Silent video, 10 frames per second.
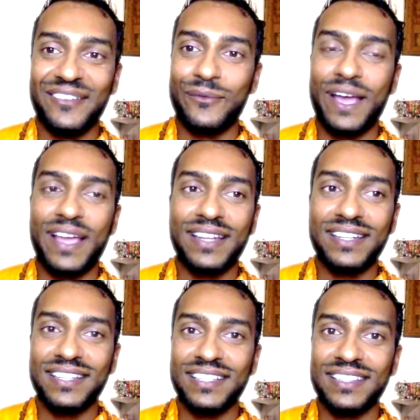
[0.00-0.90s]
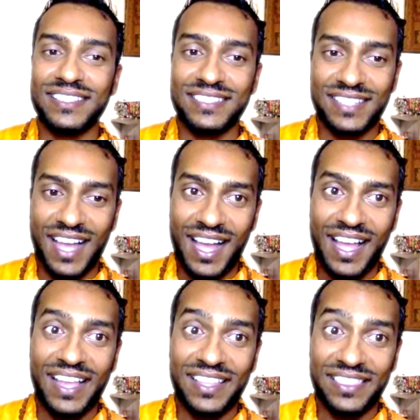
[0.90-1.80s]
when the
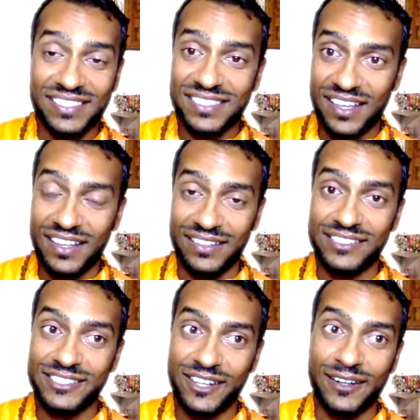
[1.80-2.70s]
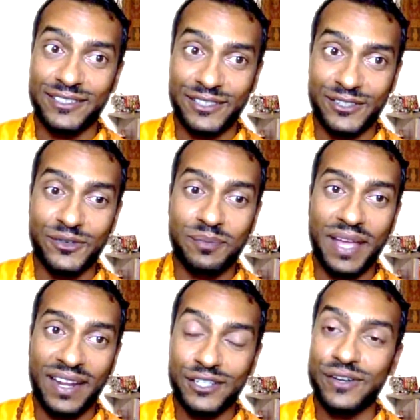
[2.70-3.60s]
sky and the sun starts
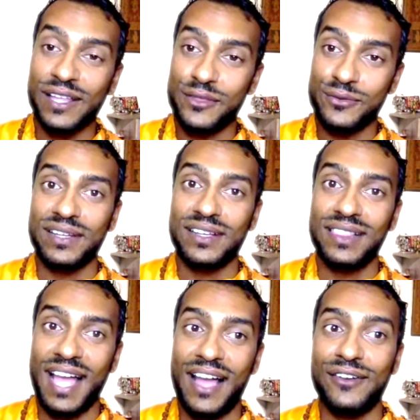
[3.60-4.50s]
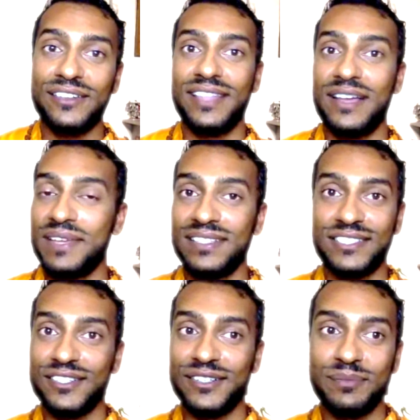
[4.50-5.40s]
to penetrate through a cloud, that
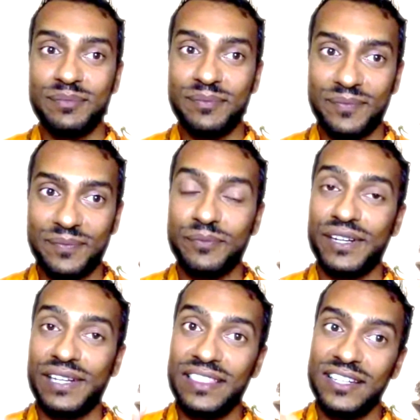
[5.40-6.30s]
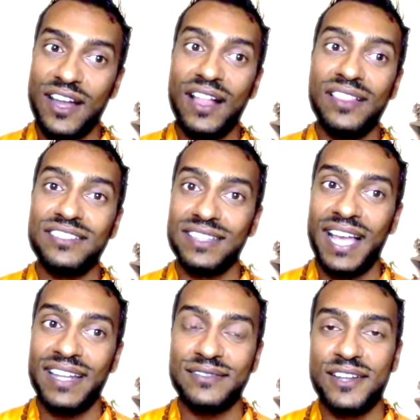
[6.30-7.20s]
means you're bringing the knowledge,
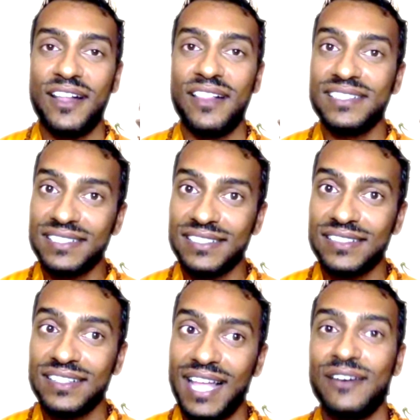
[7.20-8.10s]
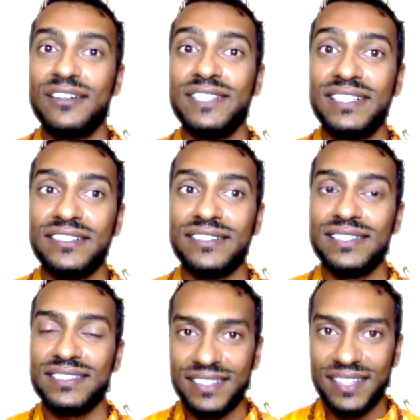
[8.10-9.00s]
light of knowledge into the cloud of
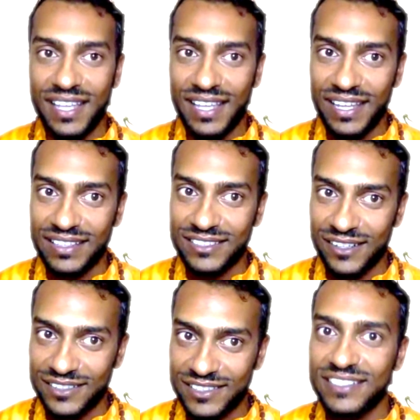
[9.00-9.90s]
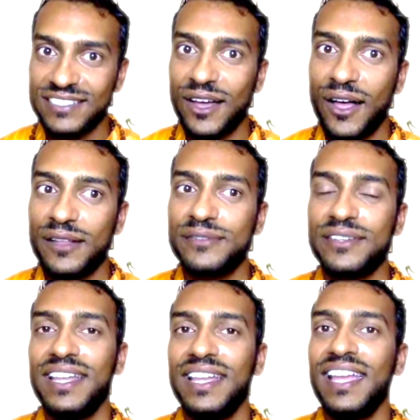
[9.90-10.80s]
ignorance. It starts to
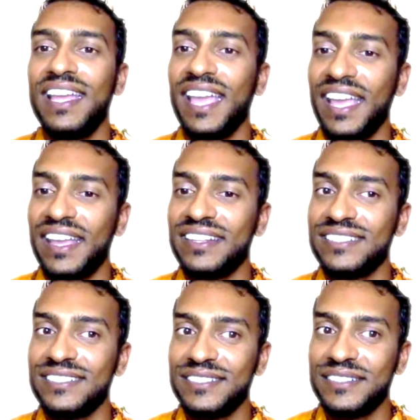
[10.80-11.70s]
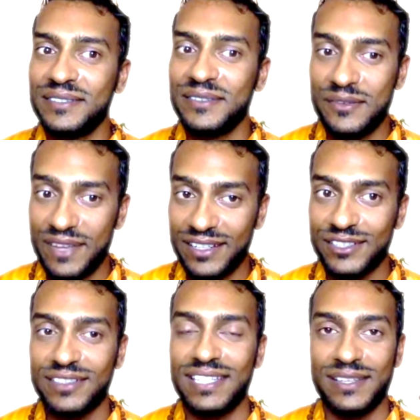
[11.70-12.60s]
dissolve and
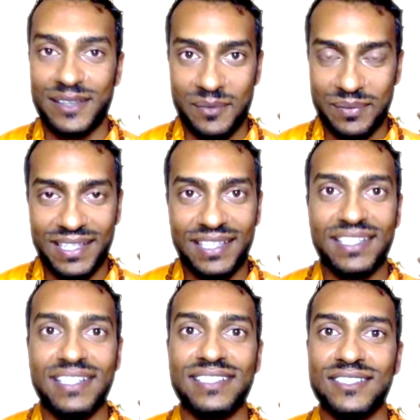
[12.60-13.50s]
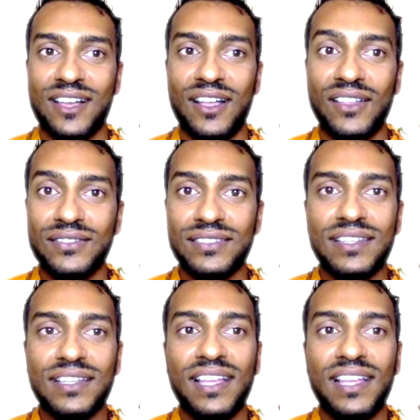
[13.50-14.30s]
eventually completely dissolves.